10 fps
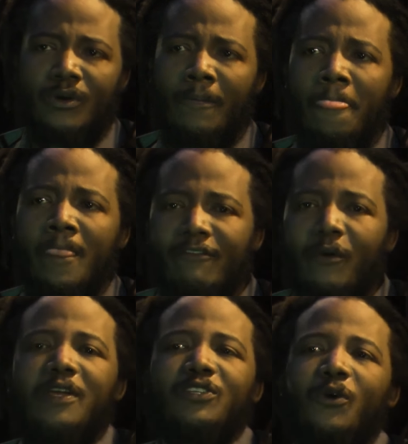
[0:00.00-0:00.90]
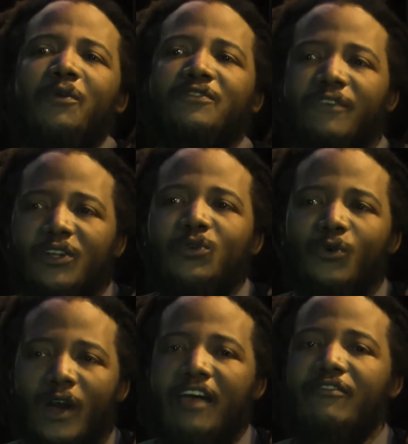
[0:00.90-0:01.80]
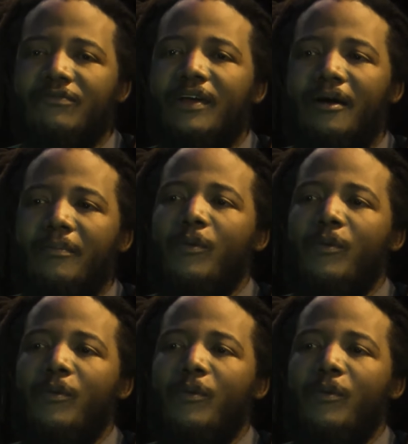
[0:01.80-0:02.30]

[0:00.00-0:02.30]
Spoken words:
So for me, it's always fun to have a